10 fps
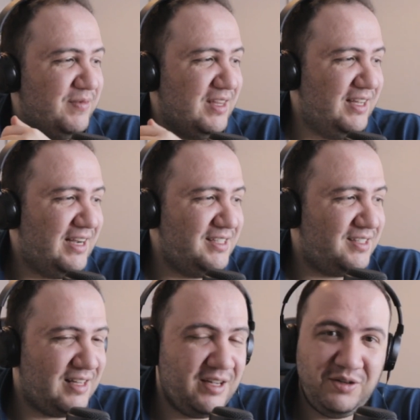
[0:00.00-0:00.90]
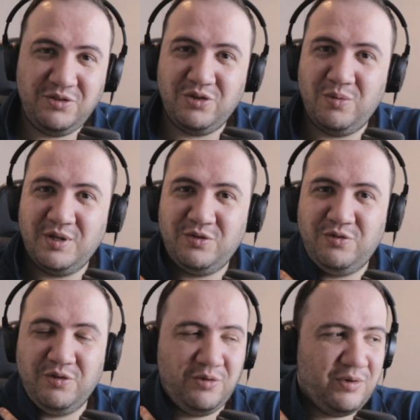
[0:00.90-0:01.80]
Guys, thank you so much
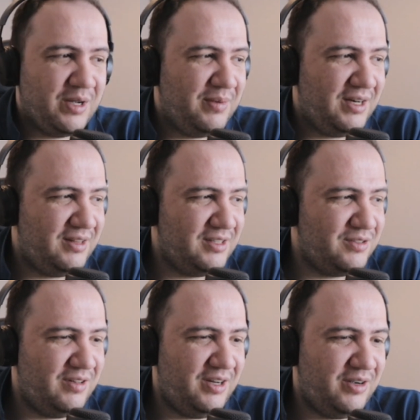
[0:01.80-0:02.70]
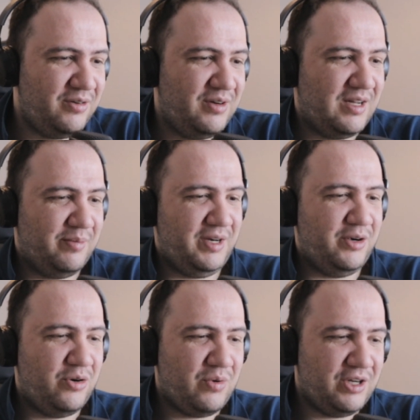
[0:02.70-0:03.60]
for recommending this video. I'm going to go
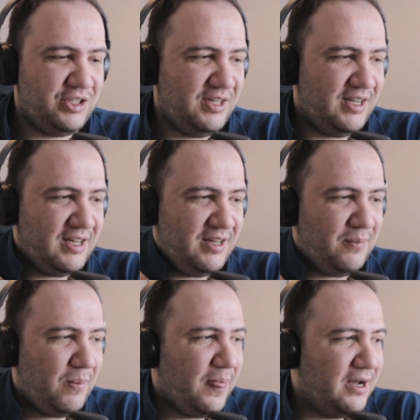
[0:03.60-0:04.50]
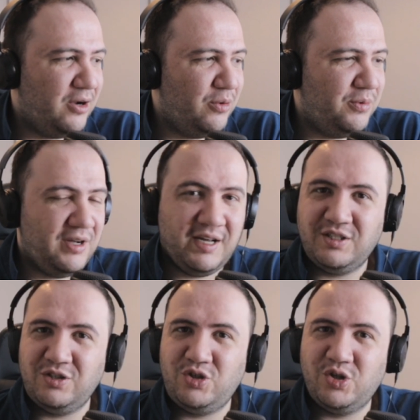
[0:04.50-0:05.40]
watch it again. I hope you guys
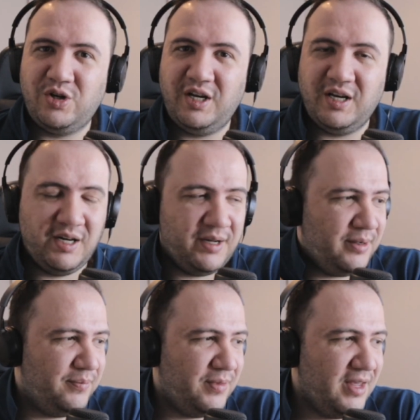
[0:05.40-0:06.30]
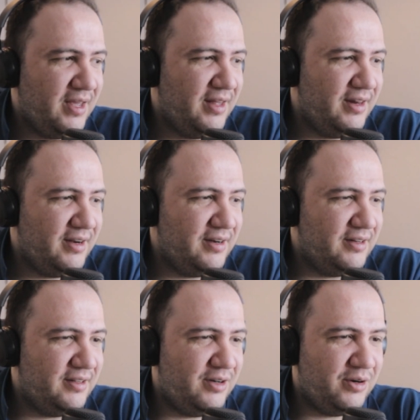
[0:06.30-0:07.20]
enjoy. Um,
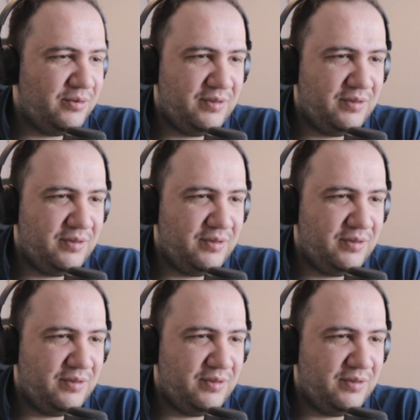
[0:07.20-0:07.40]
you know,